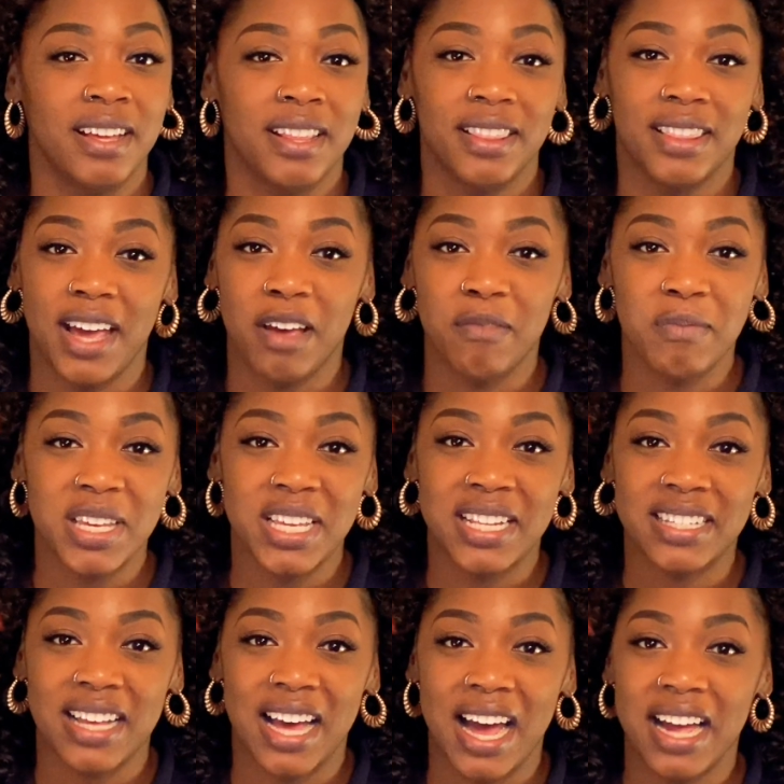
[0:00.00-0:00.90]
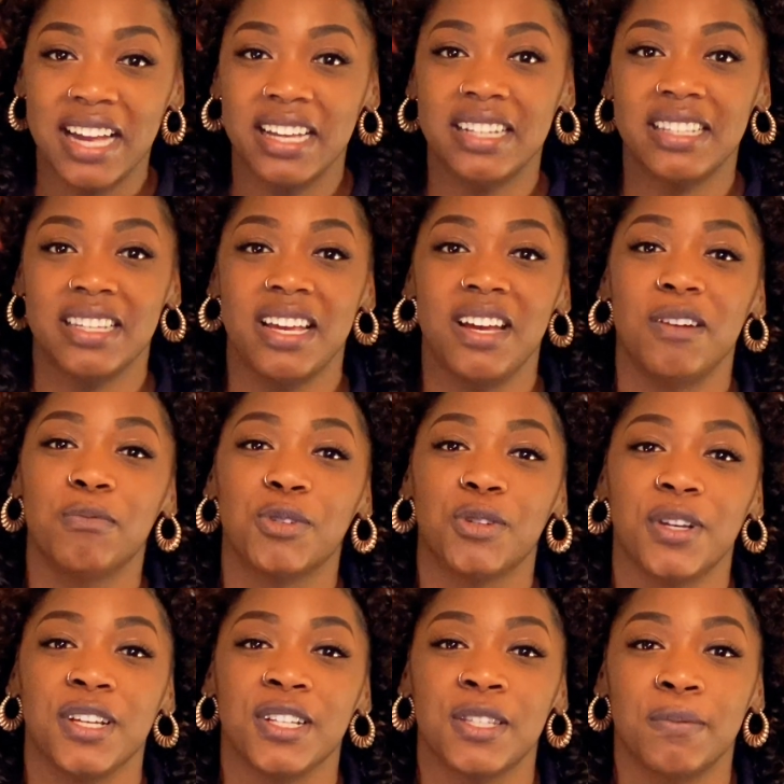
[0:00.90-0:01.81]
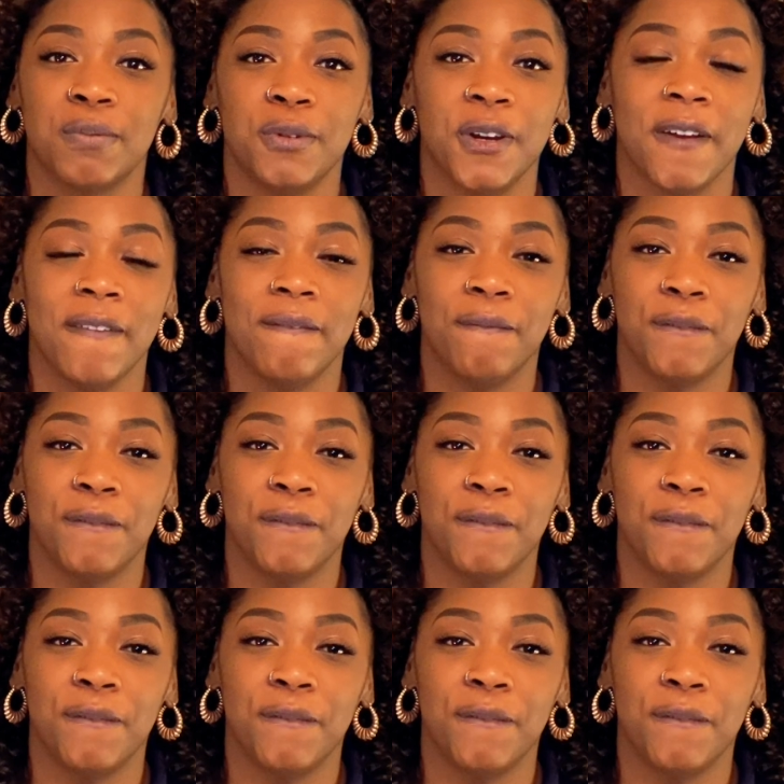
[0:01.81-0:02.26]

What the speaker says: That means I get to help transport